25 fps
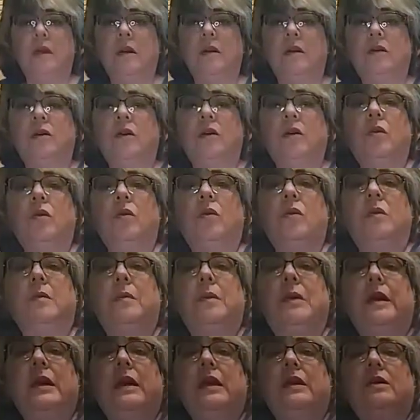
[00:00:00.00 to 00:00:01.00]
So
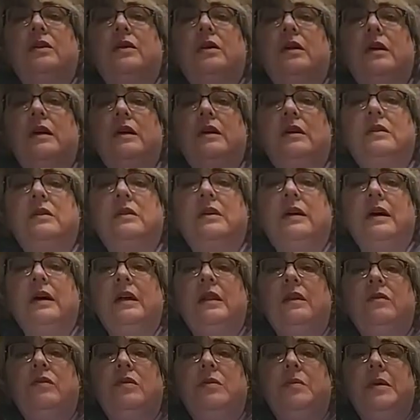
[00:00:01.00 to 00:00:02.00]
my angel has
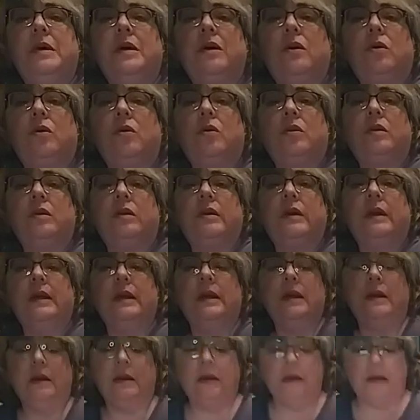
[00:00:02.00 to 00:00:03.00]
kind of a big hole in her
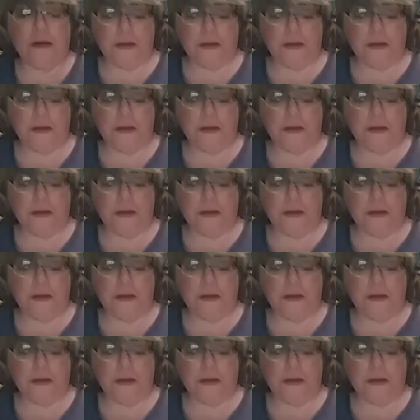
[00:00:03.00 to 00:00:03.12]
head.